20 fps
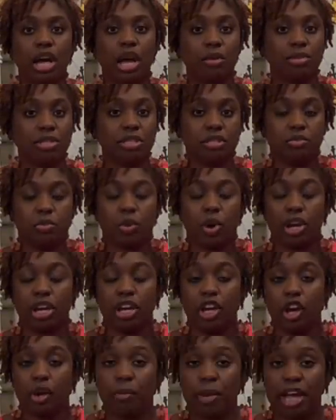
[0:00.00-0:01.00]
I was
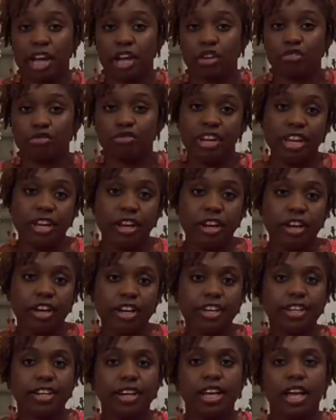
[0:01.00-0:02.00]
working on my
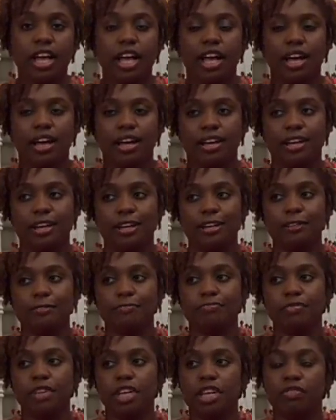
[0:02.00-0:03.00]
career,
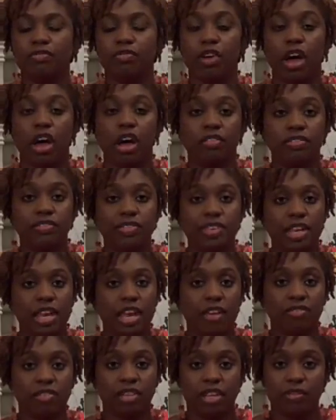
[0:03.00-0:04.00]
um, involved
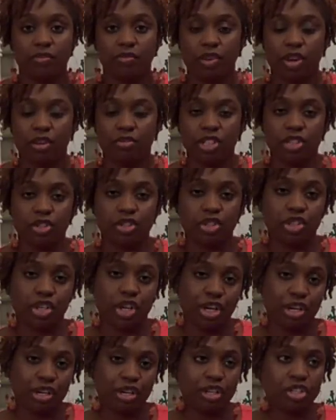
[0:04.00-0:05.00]
heavily involved in
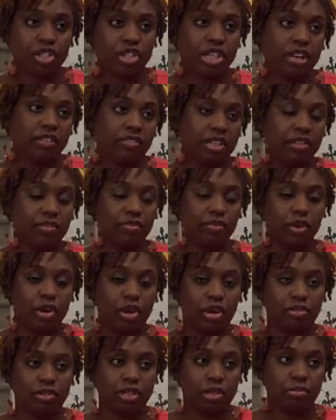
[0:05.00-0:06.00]
church, heavily
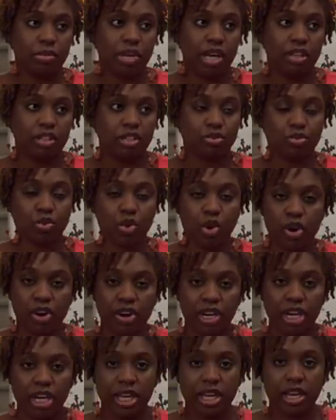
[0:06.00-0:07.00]
involved in my
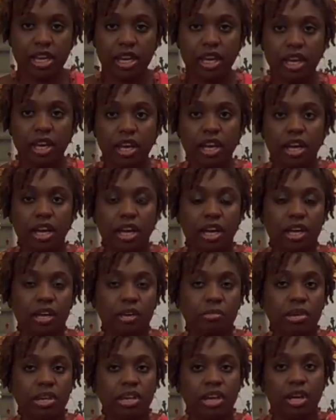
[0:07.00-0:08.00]
sorority,
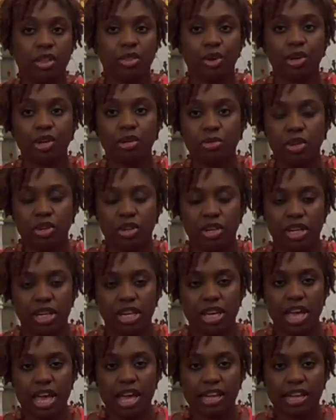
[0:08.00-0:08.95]
um, and other community